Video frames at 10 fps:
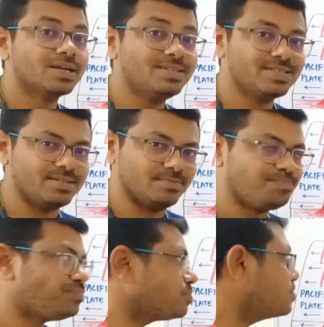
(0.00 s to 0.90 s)
Listen,
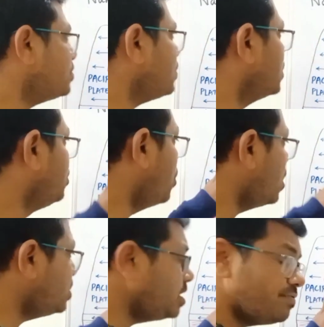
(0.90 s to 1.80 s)

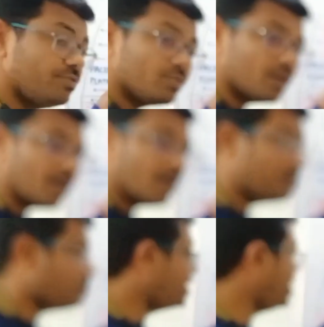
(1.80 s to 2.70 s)
Yon de
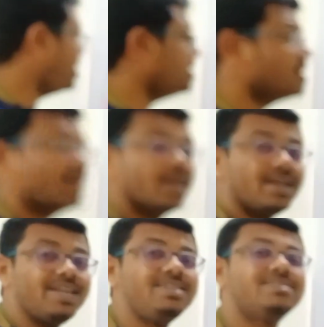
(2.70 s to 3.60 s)
Fuca plate
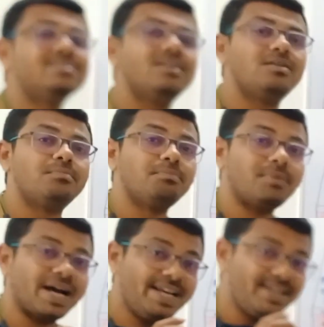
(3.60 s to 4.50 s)
is a
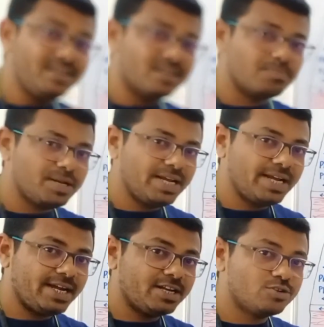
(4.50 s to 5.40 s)
minor
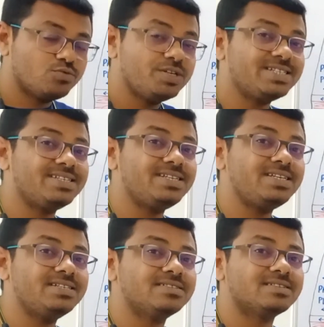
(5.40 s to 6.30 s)
plate which
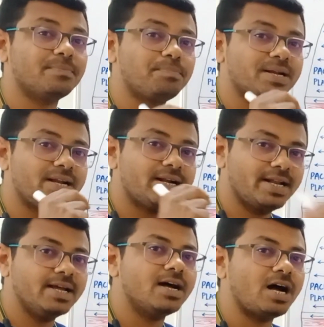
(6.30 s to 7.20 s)
is
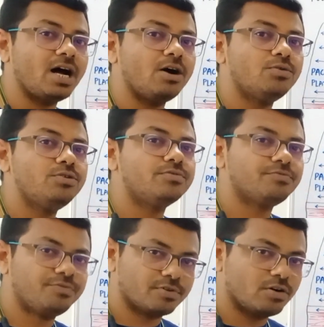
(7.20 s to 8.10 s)
separating out
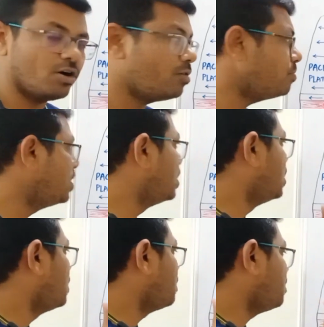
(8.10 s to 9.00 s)
from
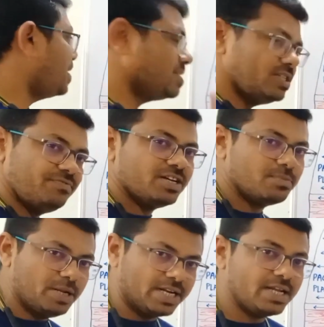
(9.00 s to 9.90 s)

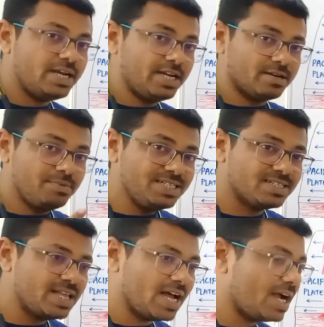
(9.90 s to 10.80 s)
Pacific plate. It
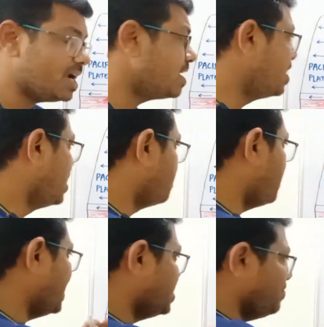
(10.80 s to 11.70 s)
means that
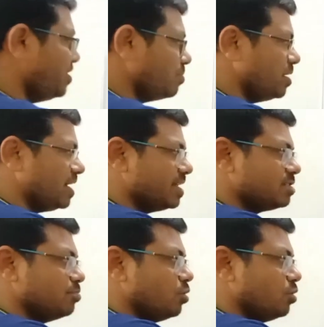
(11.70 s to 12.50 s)
Pacific plate